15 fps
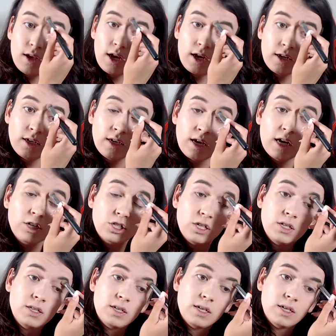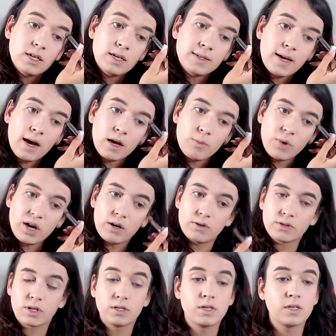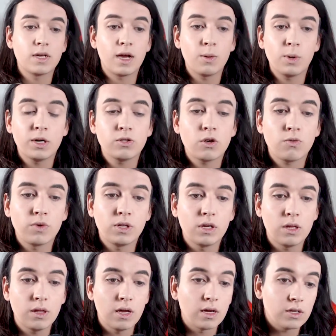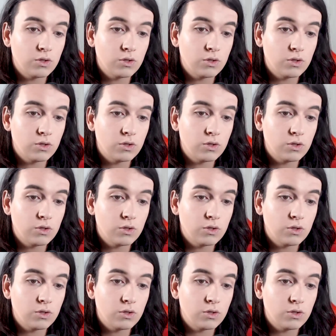and he actually did his eyebrows because his eyebrows are really thick.